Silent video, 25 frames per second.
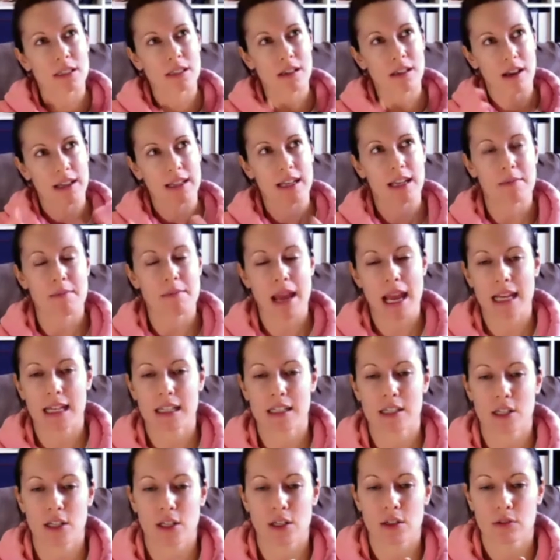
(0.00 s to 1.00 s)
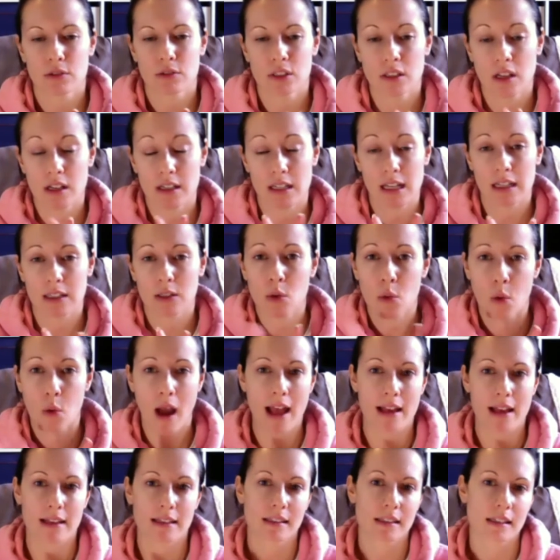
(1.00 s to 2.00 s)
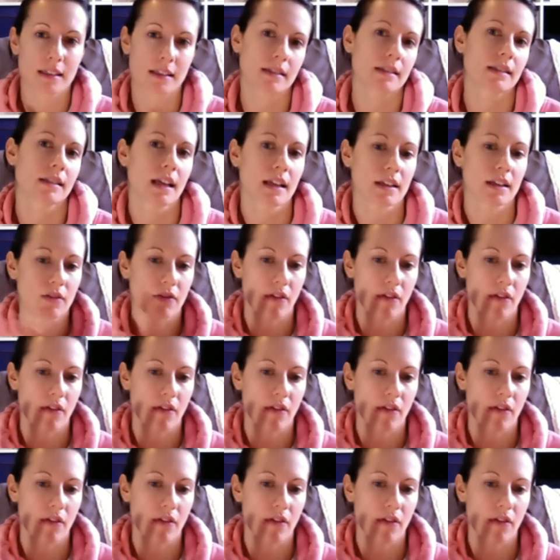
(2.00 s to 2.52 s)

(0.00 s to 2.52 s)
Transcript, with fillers: kind of made you study at Quest instead